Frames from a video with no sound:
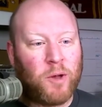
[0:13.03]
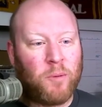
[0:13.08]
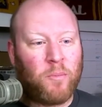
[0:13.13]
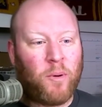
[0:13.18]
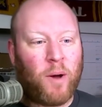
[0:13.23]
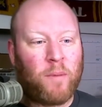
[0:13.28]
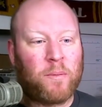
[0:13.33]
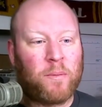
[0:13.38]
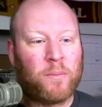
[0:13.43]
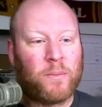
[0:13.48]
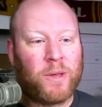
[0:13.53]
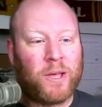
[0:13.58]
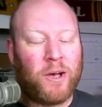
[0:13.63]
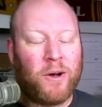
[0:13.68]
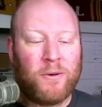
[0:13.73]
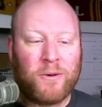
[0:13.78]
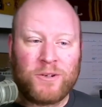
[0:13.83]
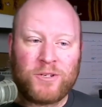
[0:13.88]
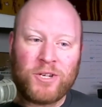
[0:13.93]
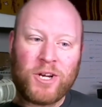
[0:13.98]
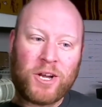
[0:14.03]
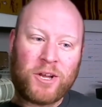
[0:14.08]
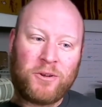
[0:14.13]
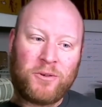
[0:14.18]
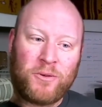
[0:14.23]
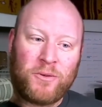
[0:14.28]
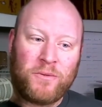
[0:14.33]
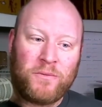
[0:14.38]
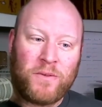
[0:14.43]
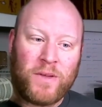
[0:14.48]
you're probably going, Chuck, you're
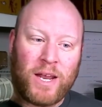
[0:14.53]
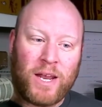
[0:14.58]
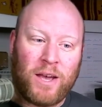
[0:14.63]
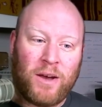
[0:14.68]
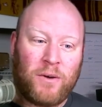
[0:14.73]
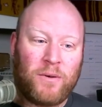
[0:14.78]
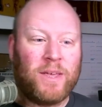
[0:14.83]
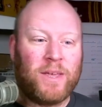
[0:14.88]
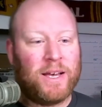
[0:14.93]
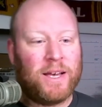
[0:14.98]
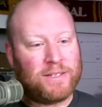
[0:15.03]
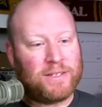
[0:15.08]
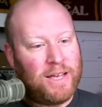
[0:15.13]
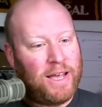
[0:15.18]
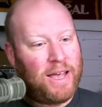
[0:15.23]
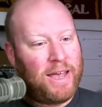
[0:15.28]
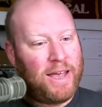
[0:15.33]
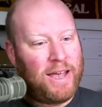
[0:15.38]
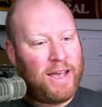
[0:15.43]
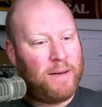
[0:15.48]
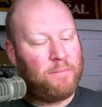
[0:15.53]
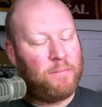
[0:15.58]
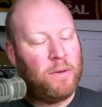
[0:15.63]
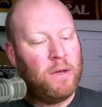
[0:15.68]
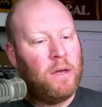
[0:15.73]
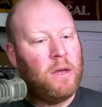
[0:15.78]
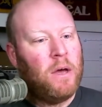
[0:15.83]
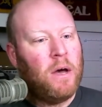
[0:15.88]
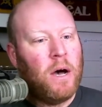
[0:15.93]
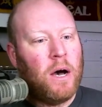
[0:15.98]
doing video. Yes, I
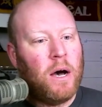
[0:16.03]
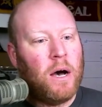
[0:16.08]
am.